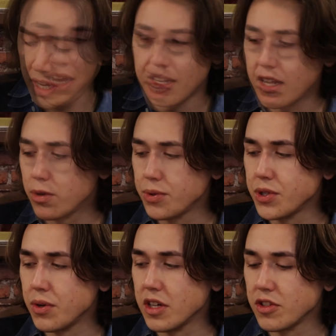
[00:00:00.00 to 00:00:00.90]
And then
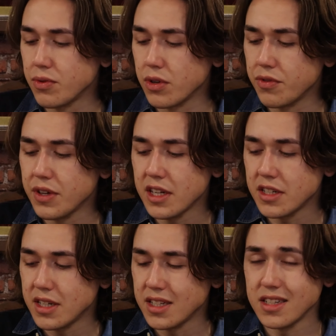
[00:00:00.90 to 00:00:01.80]
also, as for the
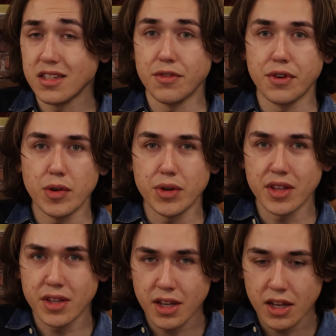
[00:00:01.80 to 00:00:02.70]
finish, this is a very
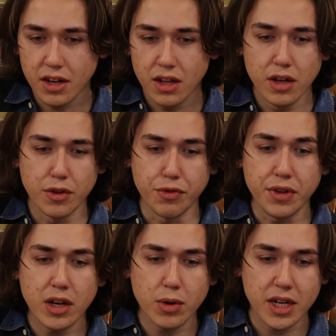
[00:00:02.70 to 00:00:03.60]
thin
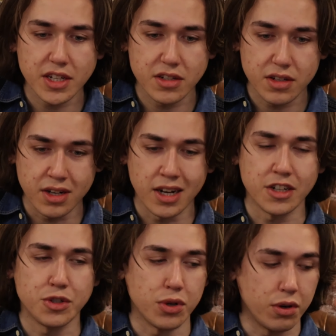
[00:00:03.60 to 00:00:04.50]
VOS
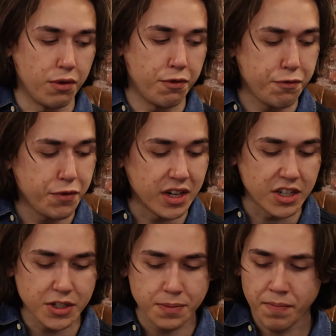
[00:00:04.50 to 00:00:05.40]
nitro
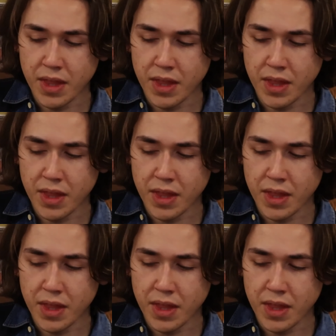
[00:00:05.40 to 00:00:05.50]
finish,